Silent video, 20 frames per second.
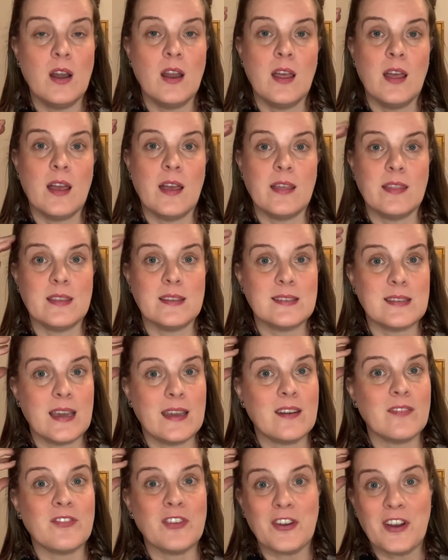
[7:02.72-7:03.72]
at the
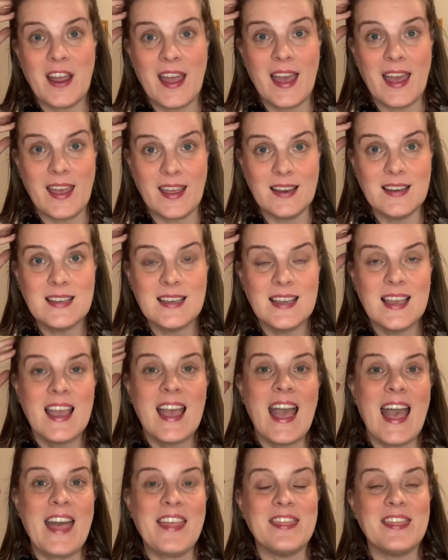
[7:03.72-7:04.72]
side of your head.
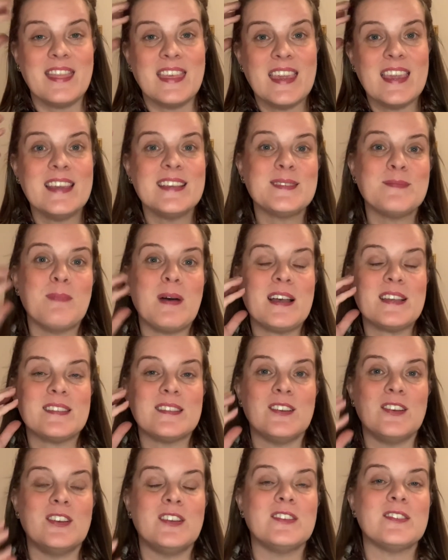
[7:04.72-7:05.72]
And these
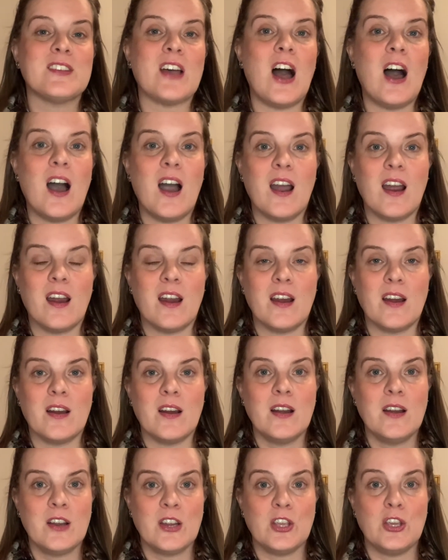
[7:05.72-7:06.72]
muscles
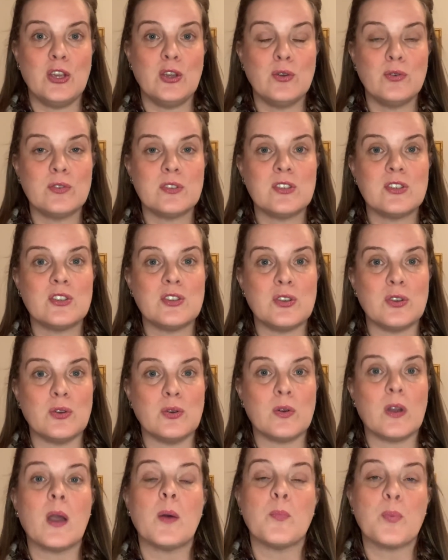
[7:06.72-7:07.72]
are used
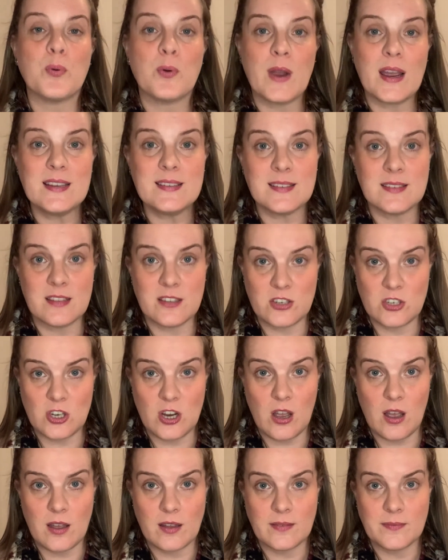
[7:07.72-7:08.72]
to compress the
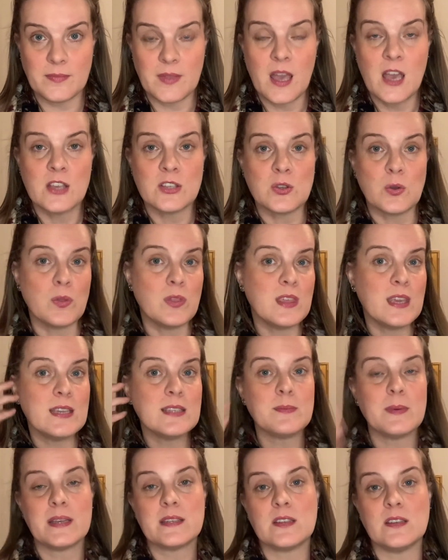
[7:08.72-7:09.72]
jaw. So
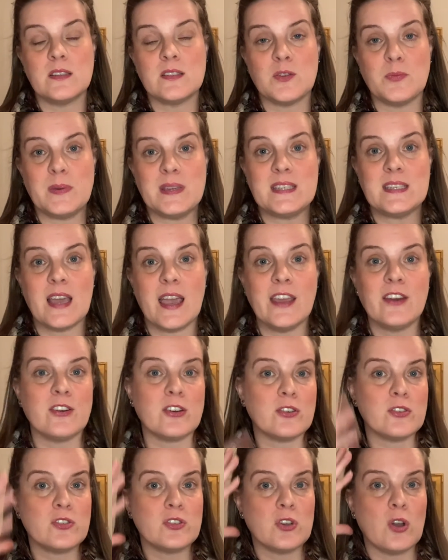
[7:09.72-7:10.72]
these muscles will be
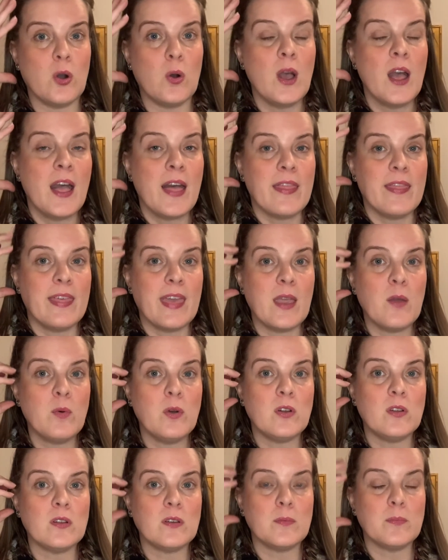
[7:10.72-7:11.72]
tighter, so they
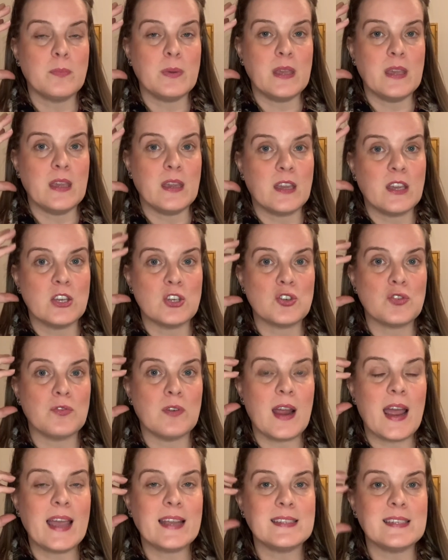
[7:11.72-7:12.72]
will be
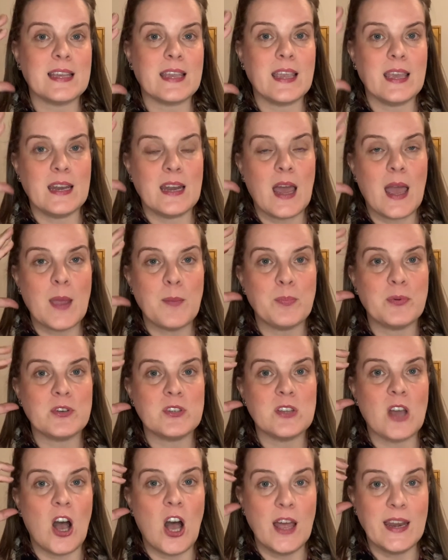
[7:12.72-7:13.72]
contracting and
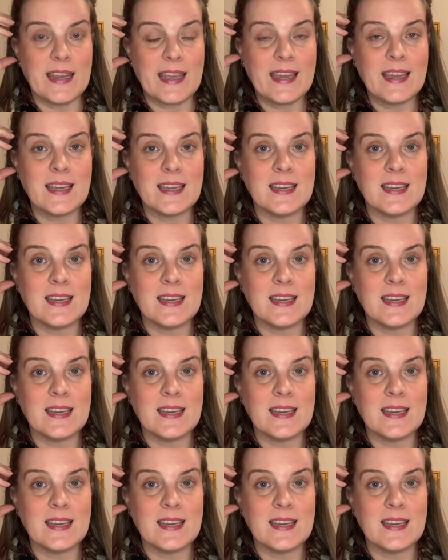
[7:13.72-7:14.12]
hypertonic,